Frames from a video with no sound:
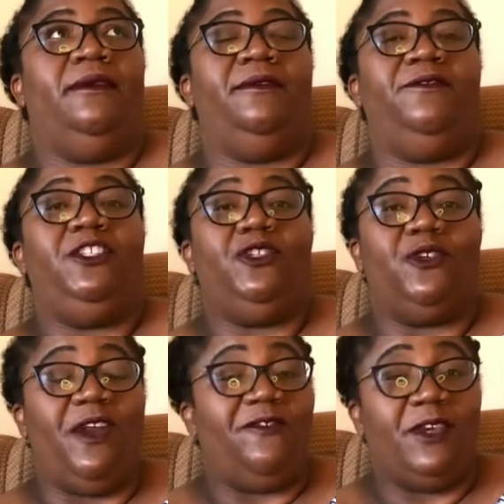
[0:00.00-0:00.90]

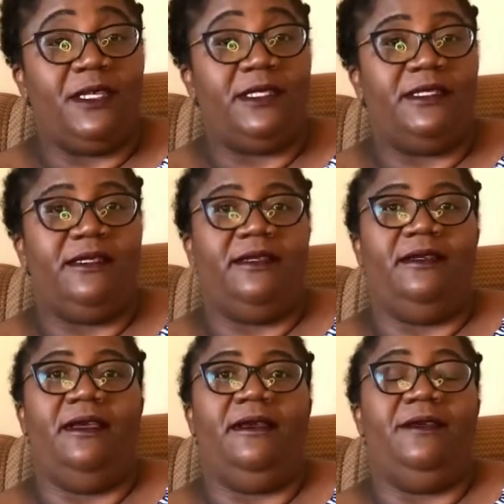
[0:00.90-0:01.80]
videographers,
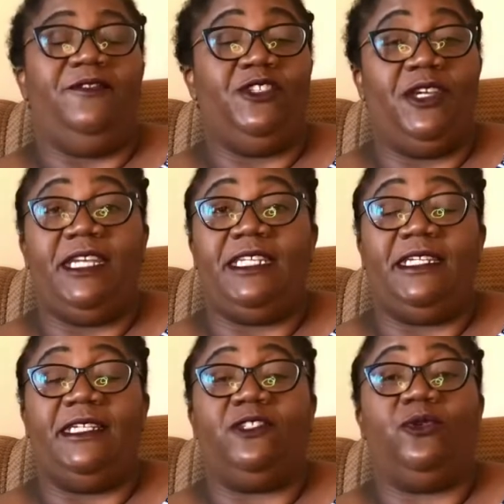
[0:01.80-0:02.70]
video
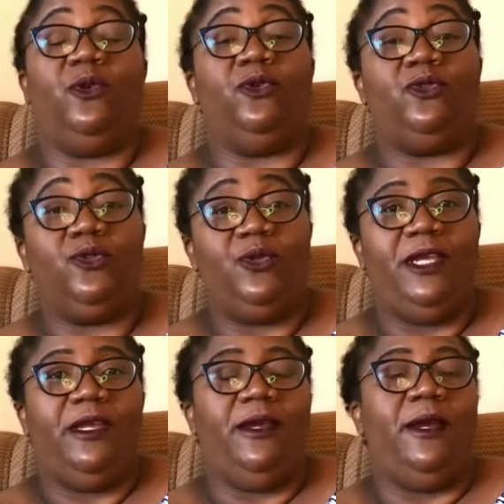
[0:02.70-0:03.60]
editors to go to,
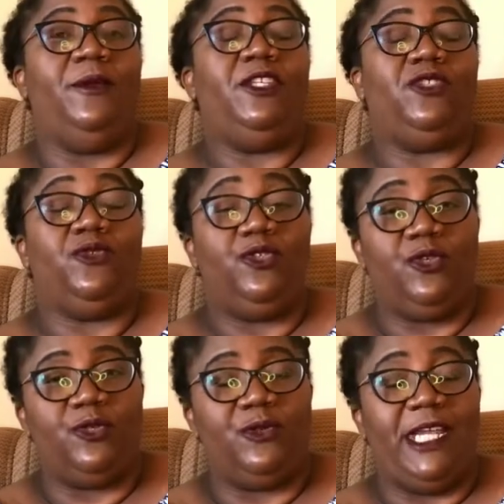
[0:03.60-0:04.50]
which
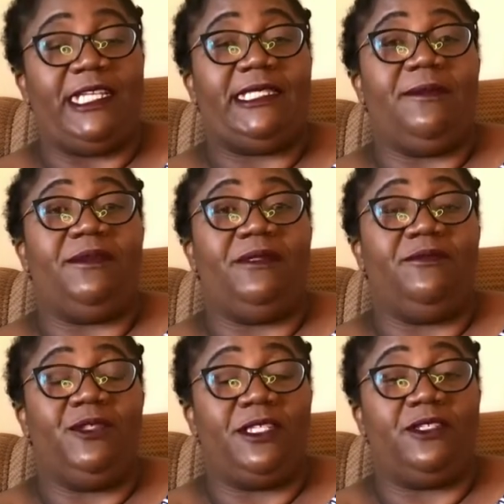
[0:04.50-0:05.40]
studios would accept
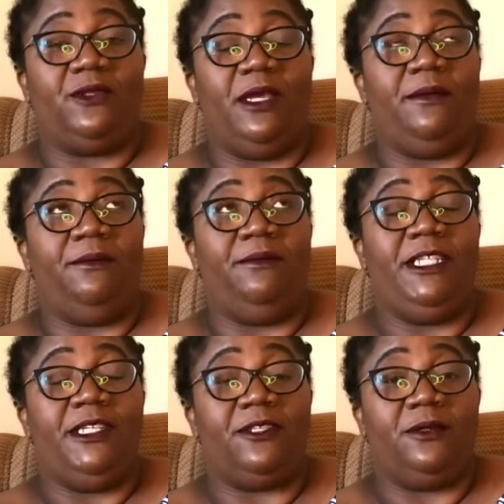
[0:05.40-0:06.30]
music,
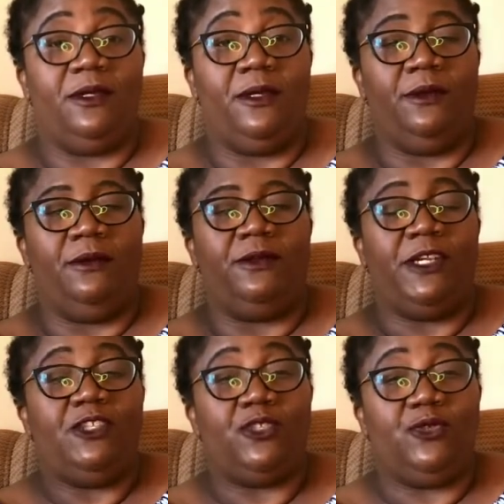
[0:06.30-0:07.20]

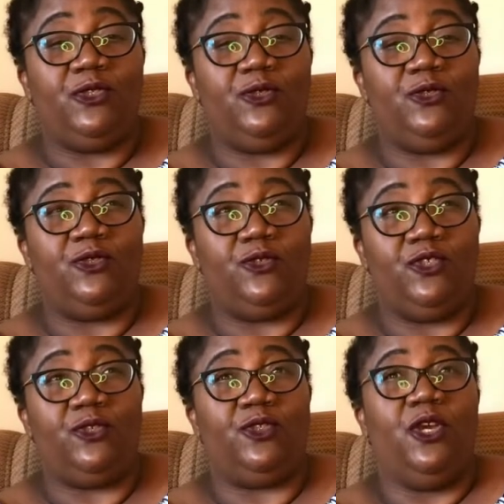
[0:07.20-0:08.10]
radio
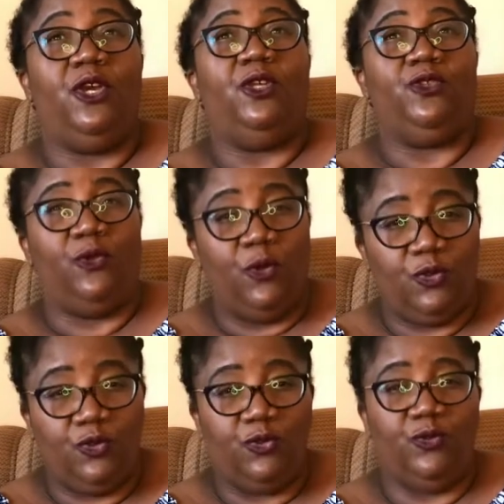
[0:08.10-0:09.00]
studios to go
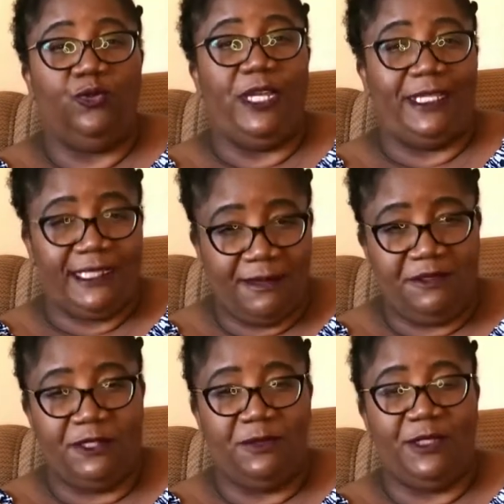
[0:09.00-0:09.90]
to, who would accept
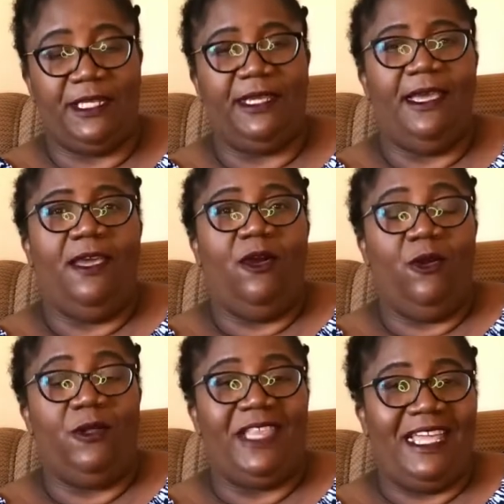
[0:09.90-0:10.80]
his music,
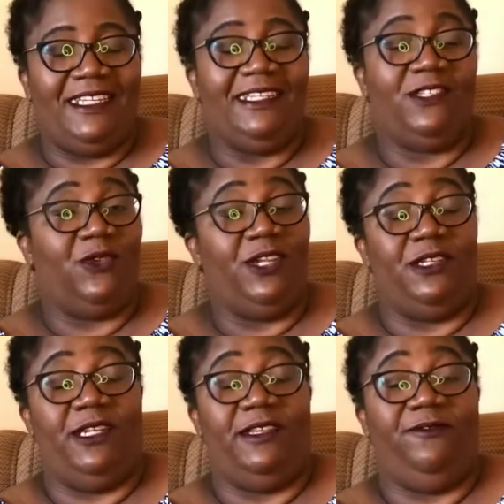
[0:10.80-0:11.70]
all that. And he's got a
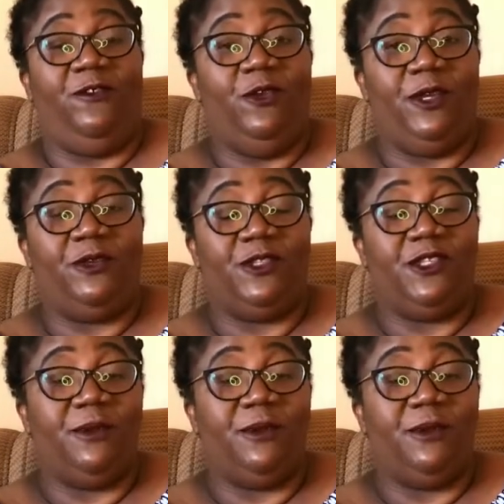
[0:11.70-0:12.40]
following on social